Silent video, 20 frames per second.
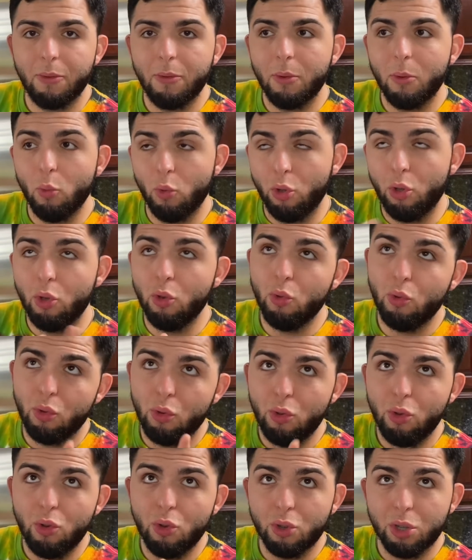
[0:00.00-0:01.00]

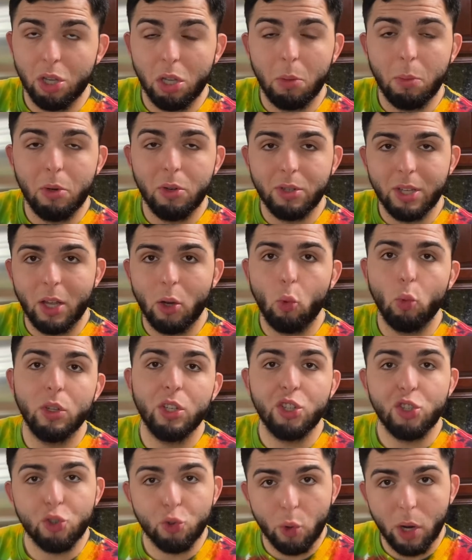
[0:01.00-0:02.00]
your telomeres not only
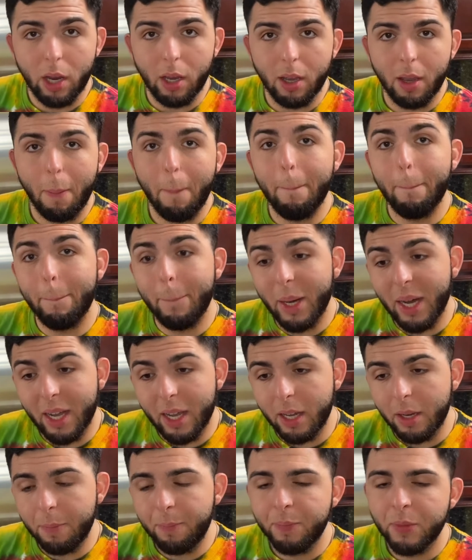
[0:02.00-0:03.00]
shrink,
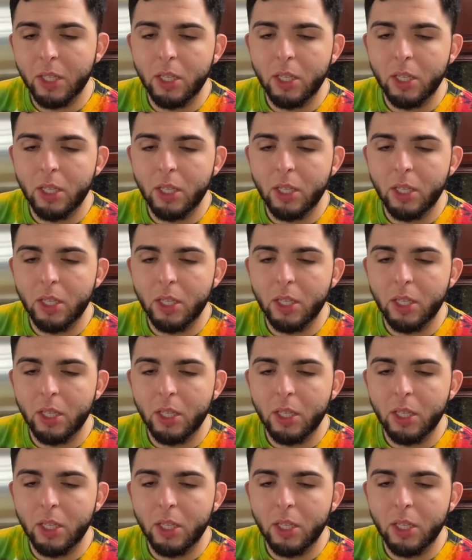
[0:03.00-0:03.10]
but